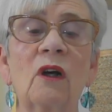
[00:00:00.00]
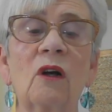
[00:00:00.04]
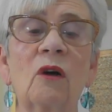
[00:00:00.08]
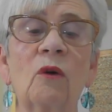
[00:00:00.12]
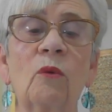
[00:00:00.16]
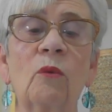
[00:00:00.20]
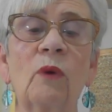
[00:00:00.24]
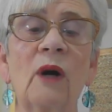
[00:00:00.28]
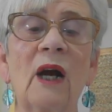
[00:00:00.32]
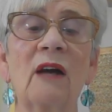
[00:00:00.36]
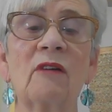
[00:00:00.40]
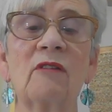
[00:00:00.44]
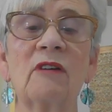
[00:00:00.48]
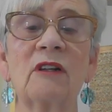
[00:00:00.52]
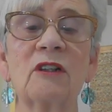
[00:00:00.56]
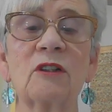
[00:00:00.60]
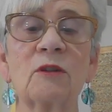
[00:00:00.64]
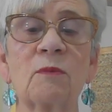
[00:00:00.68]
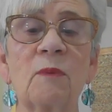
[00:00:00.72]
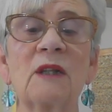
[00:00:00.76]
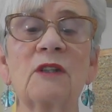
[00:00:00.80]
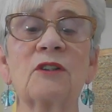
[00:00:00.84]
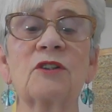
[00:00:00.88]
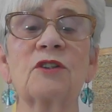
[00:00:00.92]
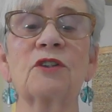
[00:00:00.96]
where it
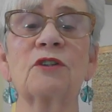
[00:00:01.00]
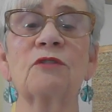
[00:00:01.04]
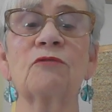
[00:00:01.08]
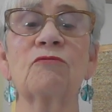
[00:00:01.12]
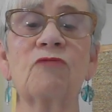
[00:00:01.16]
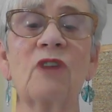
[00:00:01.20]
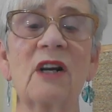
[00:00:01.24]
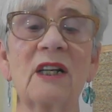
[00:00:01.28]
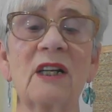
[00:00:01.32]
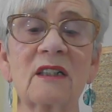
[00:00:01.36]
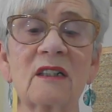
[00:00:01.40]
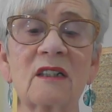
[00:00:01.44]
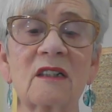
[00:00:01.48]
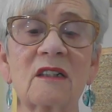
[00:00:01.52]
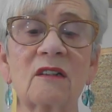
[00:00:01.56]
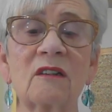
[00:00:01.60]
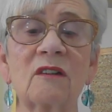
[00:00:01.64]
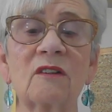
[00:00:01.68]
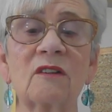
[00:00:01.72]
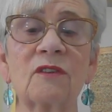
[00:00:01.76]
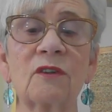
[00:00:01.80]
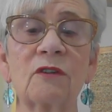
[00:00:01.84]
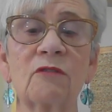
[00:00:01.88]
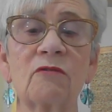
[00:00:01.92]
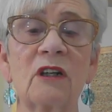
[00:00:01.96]
spends the rest
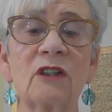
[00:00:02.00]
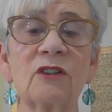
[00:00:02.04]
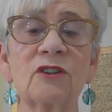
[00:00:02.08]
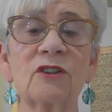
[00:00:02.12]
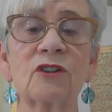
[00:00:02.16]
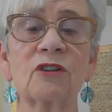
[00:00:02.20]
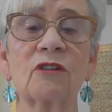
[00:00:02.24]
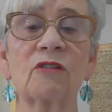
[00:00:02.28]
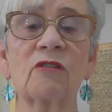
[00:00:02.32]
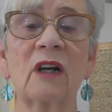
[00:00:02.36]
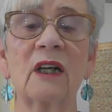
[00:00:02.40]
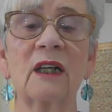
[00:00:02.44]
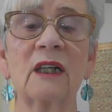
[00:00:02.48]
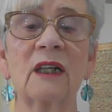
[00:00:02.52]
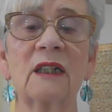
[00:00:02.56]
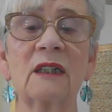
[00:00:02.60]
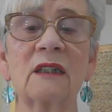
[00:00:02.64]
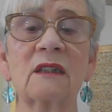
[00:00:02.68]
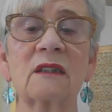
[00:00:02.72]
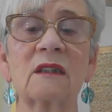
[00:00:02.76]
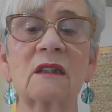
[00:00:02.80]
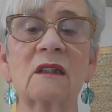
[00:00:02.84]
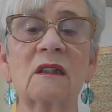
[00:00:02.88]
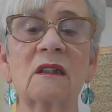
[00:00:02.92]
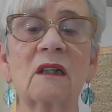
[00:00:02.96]
of the
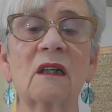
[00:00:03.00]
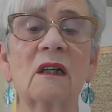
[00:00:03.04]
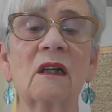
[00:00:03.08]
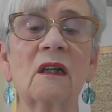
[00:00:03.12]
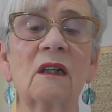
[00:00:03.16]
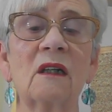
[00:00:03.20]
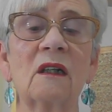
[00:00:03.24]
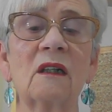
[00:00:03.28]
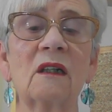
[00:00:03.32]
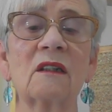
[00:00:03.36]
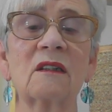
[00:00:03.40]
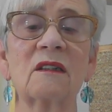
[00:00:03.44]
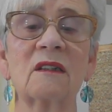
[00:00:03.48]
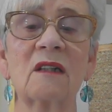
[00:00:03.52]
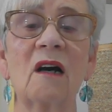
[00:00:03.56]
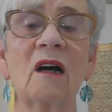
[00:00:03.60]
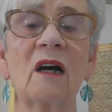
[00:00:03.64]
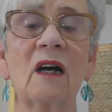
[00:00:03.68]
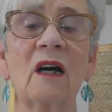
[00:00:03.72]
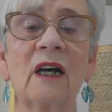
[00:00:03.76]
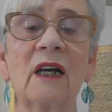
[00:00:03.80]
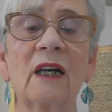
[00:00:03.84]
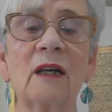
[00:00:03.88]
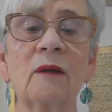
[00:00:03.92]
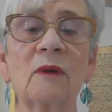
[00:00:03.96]
retrograde
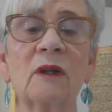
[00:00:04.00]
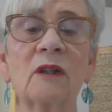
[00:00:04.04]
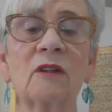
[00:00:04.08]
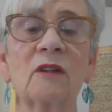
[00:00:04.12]
time.